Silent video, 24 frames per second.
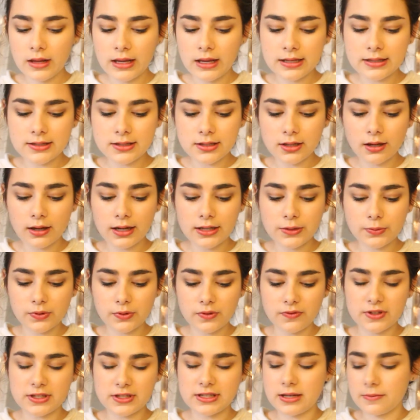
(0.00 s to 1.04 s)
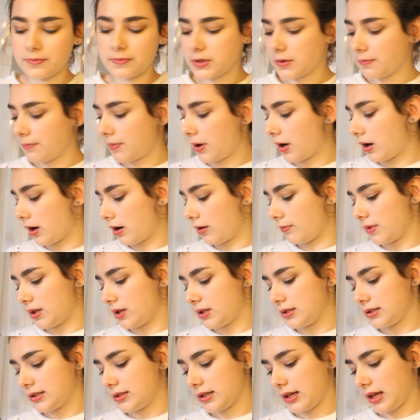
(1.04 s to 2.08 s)
Inside one of the zipped
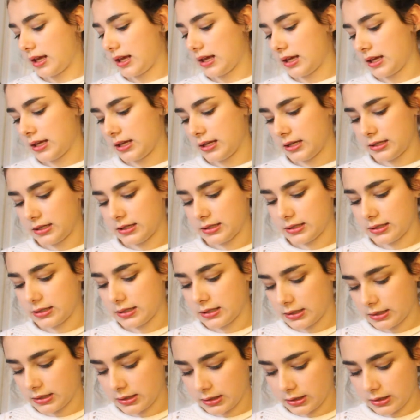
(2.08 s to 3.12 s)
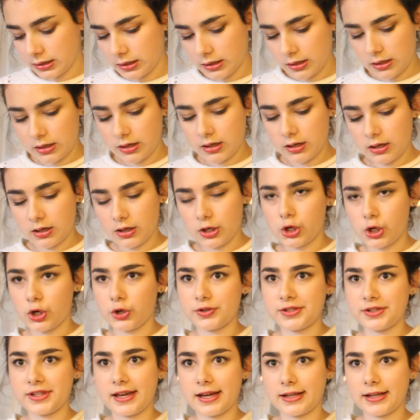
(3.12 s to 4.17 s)
compartments is,
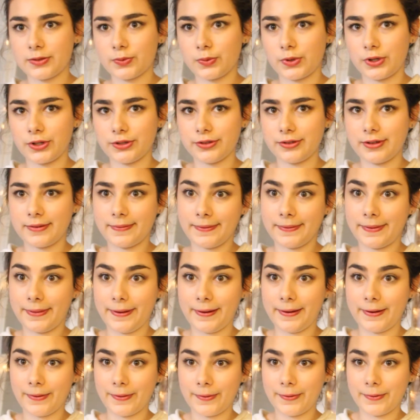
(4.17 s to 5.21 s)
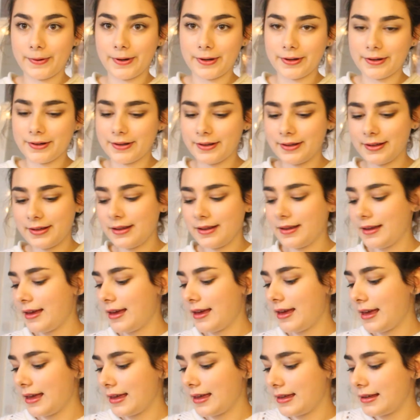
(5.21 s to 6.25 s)
not that one, the other one.
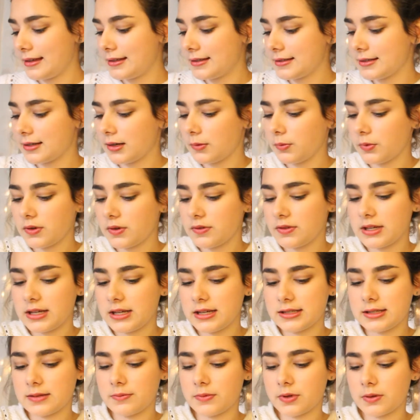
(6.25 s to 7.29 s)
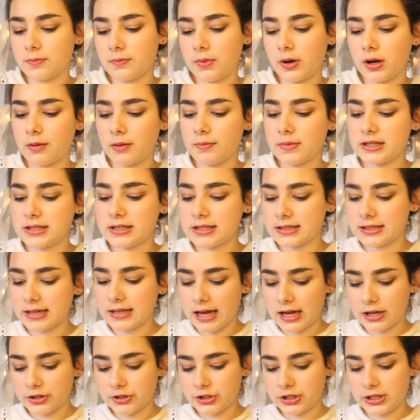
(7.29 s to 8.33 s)
Inside one of the zipped compartments is
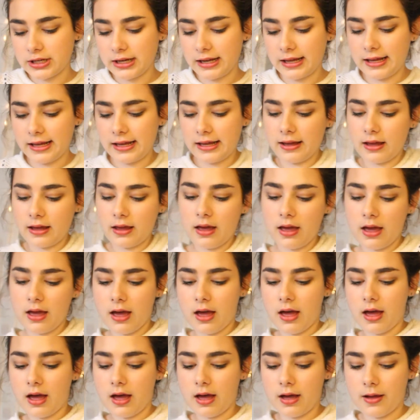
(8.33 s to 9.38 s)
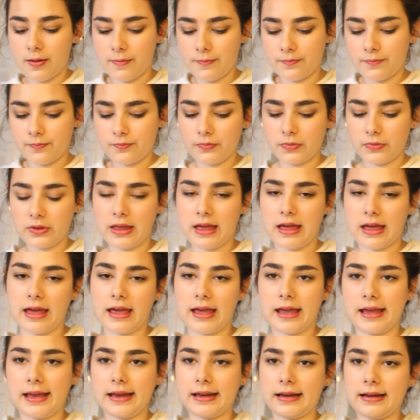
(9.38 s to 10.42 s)
actually
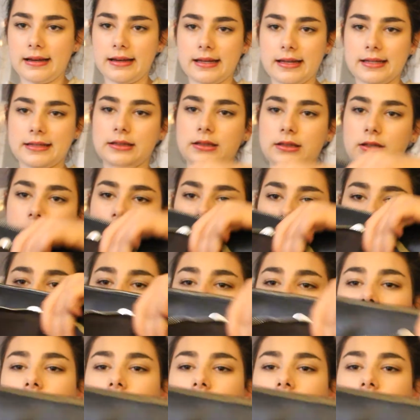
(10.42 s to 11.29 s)
a little